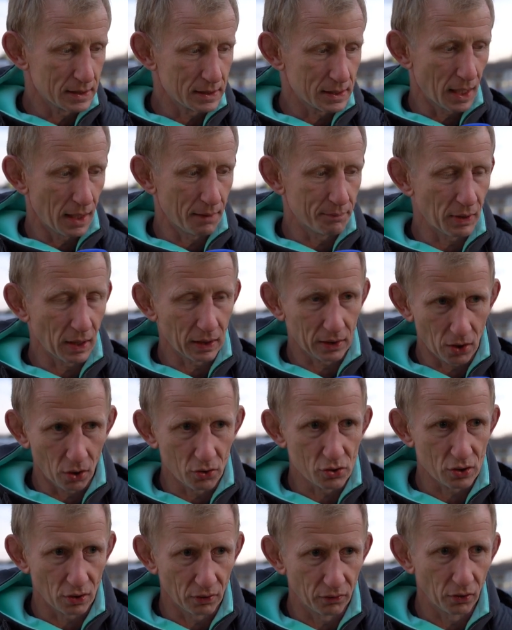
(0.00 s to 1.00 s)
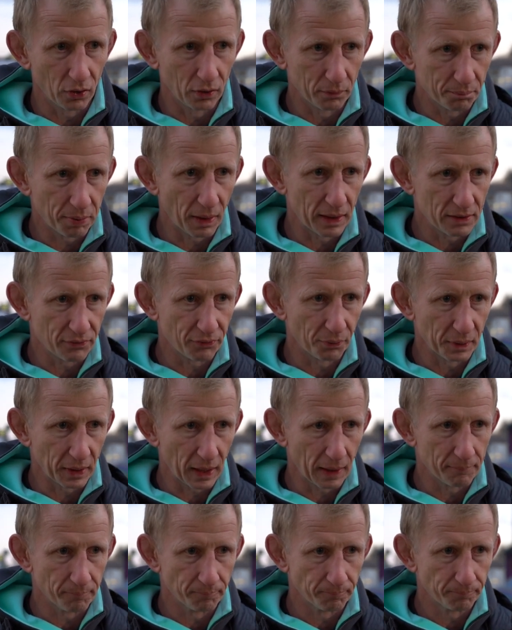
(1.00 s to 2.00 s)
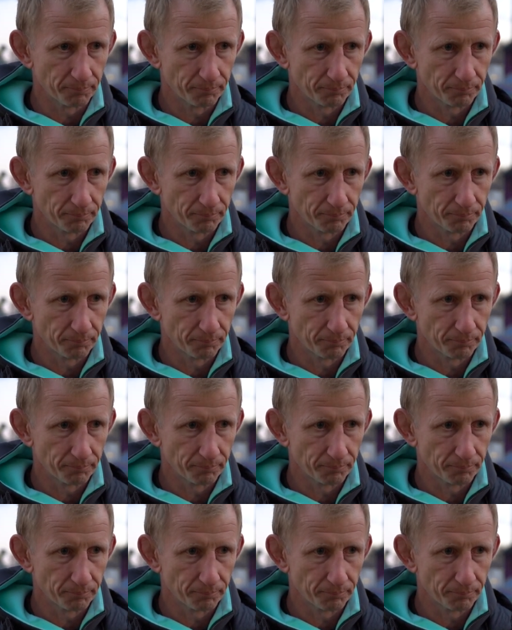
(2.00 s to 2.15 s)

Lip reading: Yeah, coach will learn plenty from the game.